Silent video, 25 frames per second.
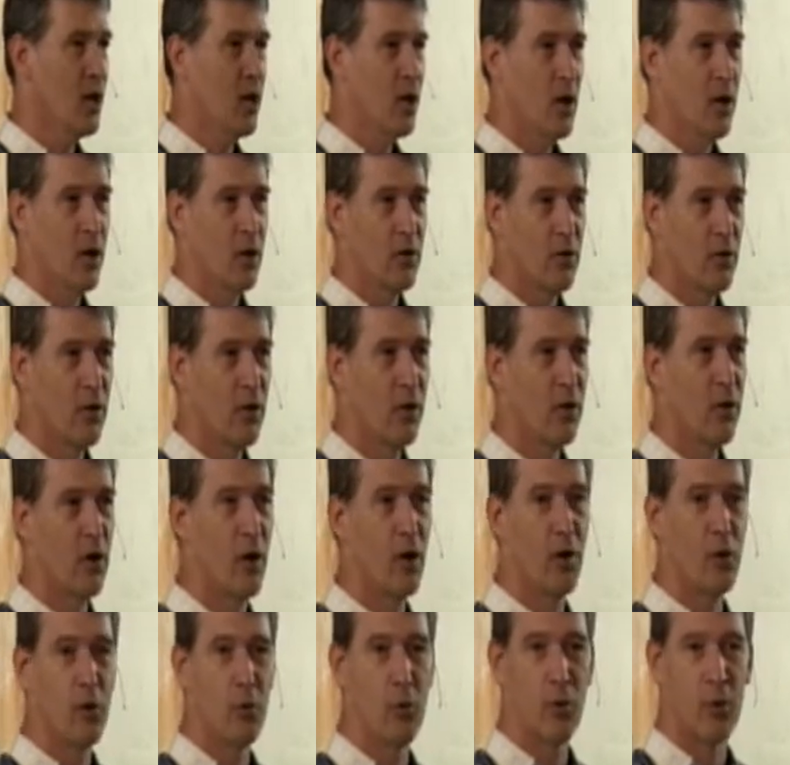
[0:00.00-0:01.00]

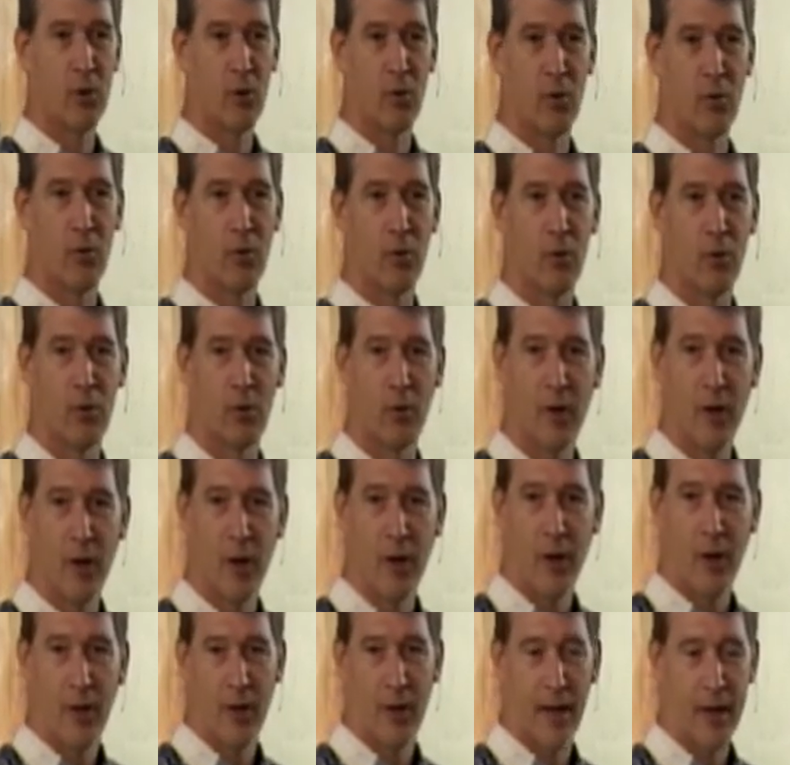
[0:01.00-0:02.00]
lower or
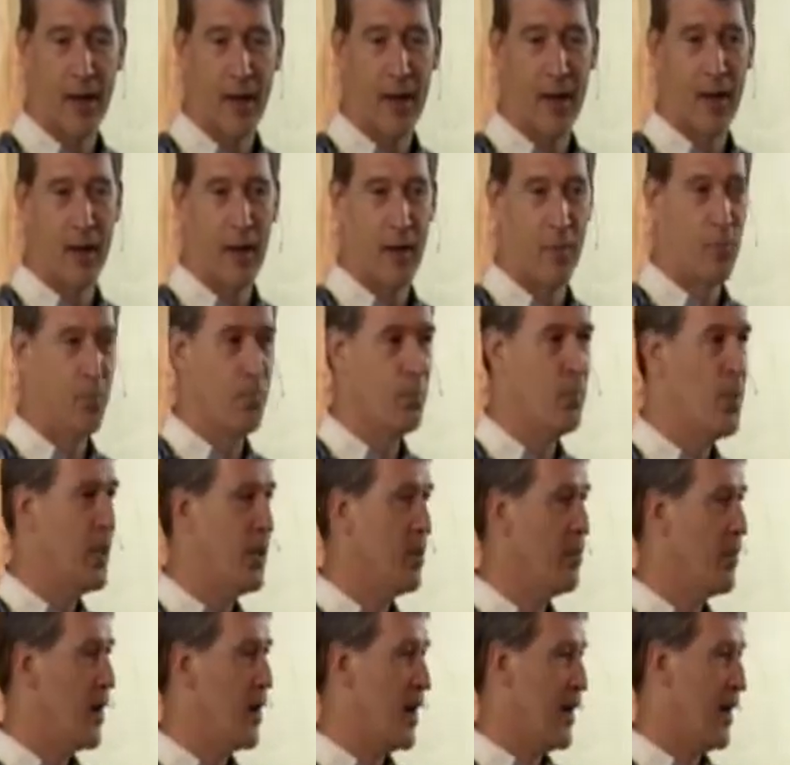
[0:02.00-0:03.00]

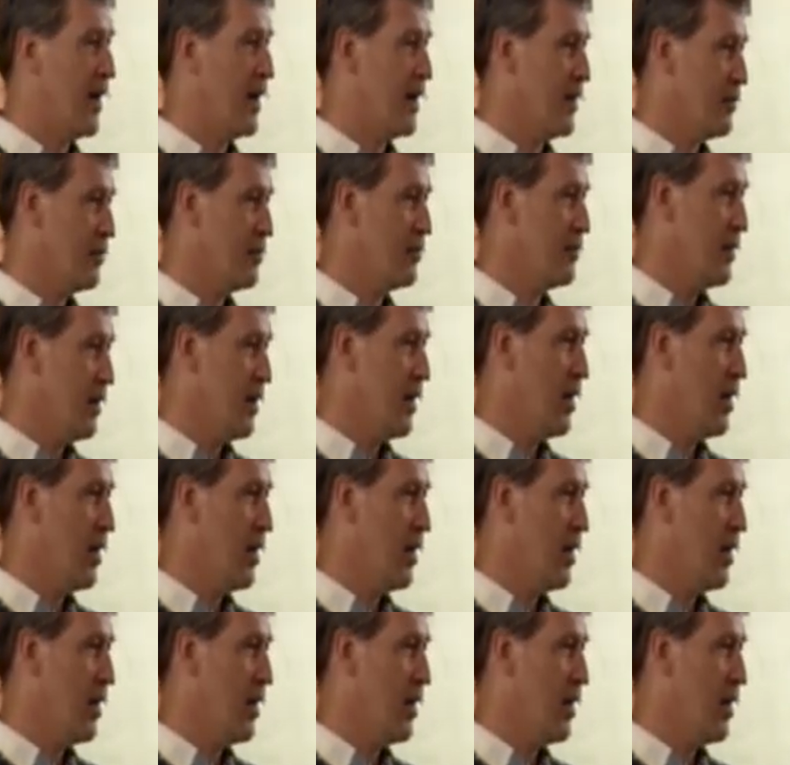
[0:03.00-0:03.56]
minimize